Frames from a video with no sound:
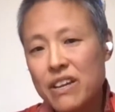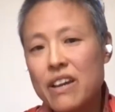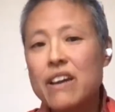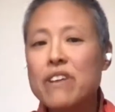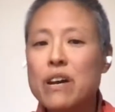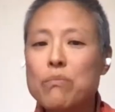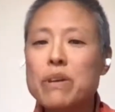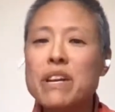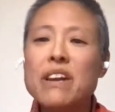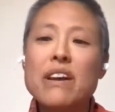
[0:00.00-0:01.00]
of
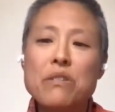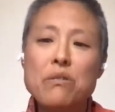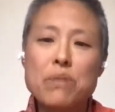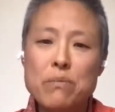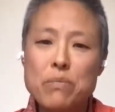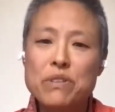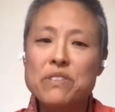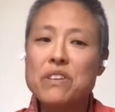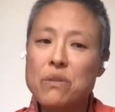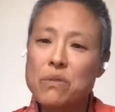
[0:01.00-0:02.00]
helping other people
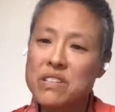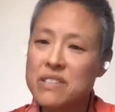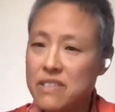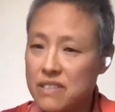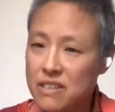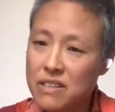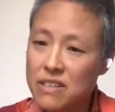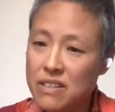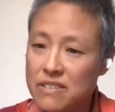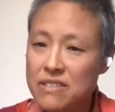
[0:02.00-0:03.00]
to go into the
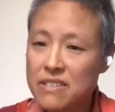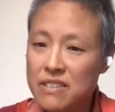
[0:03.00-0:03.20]
darkness.